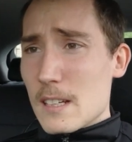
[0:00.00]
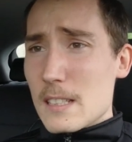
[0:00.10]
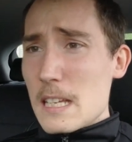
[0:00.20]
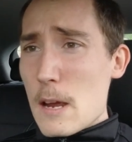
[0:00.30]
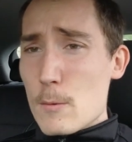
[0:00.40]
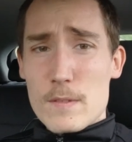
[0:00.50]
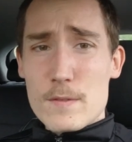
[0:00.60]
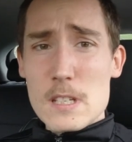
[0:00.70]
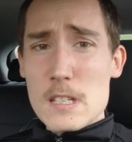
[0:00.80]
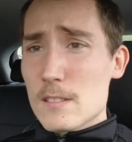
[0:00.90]
yeah, we've
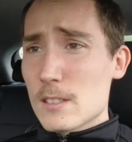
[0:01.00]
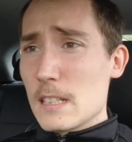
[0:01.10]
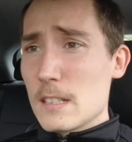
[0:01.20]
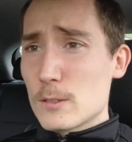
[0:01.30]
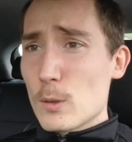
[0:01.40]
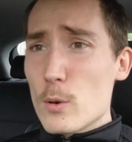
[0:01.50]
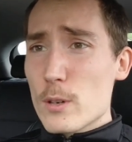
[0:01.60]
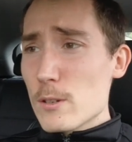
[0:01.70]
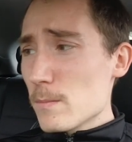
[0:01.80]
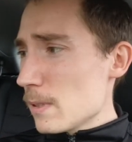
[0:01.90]
seen the
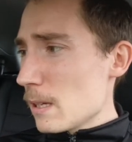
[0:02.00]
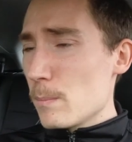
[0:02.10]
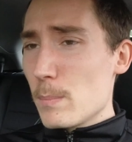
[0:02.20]
sanatorium,